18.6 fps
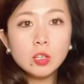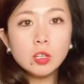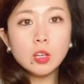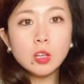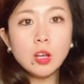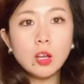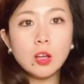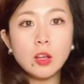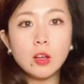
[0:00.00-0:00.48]

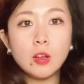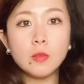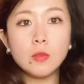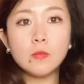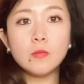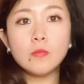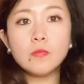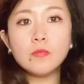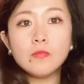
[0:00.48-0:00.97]

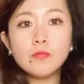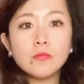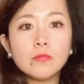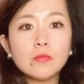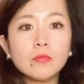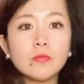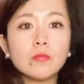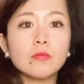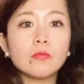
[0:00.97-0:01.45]

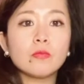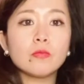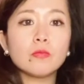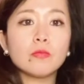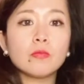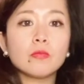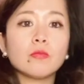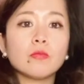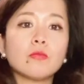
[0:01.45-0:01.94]

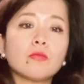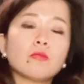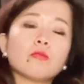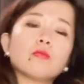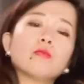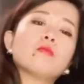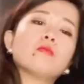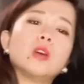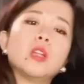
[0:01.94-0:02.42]
Um,
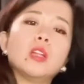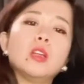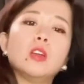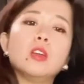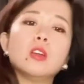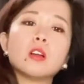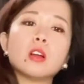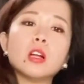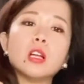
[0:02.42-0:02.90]
but
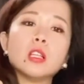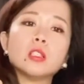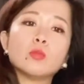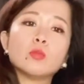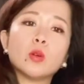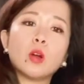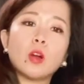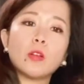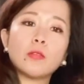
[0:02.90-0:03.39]
here it's
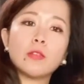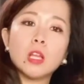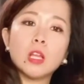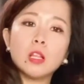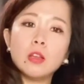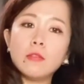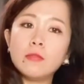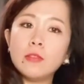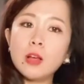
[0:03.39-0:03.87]

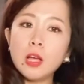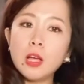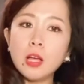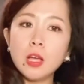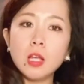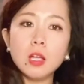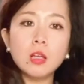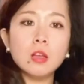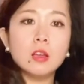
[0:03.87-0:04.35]
perfectly
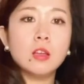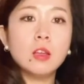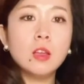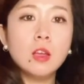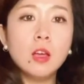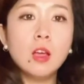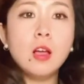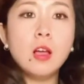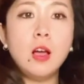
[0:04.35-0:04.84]
fine.
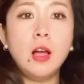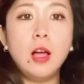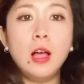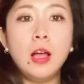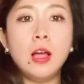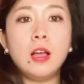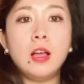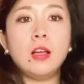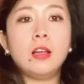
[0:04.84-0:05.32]

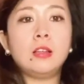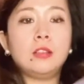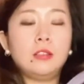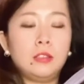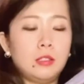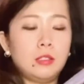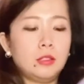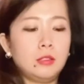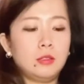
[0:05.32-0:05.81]
And
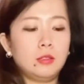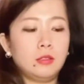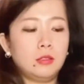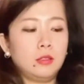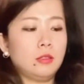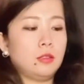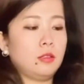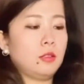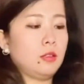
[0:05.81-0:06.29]

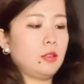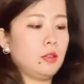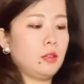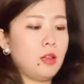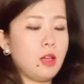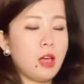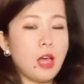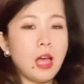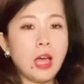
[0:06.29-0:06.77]

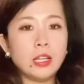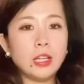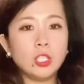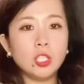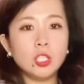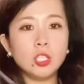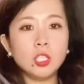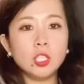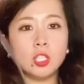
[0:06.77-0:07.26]
I
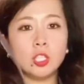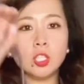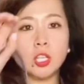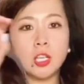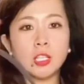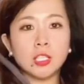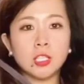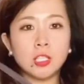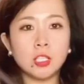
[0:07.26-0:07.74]
just
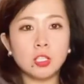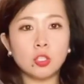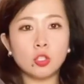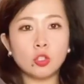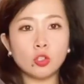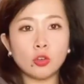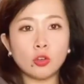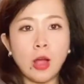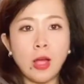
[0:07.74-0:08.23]
adjusted
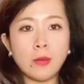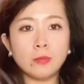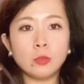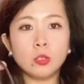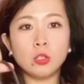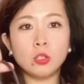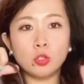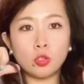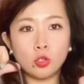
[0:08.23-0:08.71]
strap
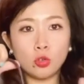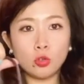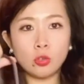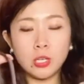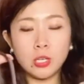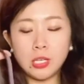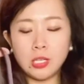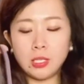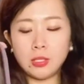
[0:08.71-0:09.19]
to the
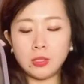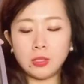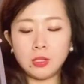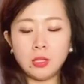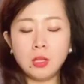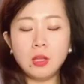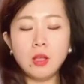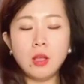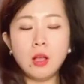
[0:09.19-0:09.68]
shortest.
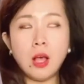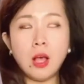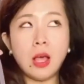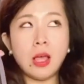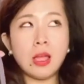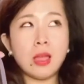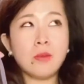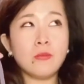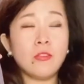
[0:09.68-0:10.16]

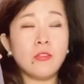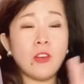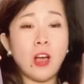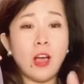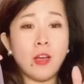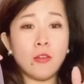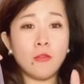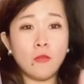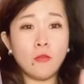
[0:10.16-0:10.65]
I am
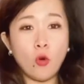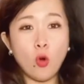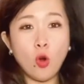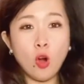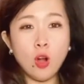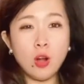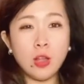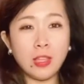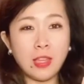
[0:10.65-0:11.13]

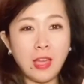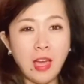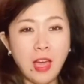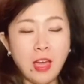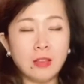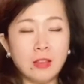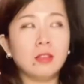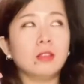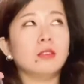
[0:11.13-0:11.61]
5'4",
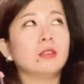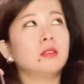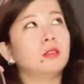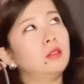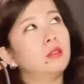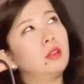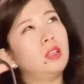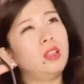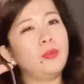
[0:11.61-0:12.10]
again,
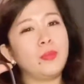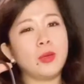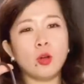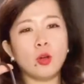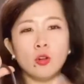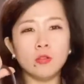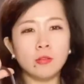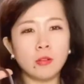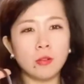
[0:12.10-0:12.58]
a little bit
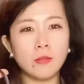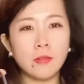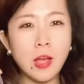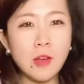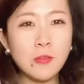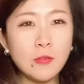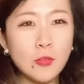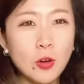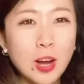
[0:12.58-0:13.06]
over 5'4",
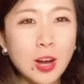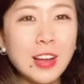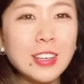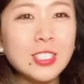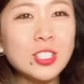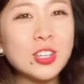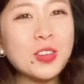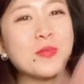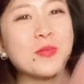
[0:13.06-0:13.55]

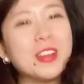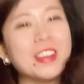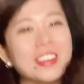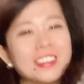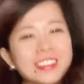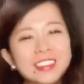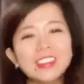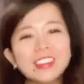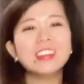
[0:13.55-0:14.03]
actually, but
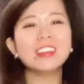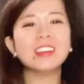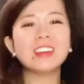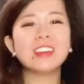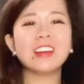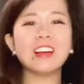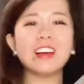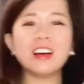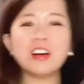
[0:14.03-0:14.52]

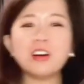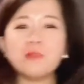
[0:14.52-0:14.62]
um,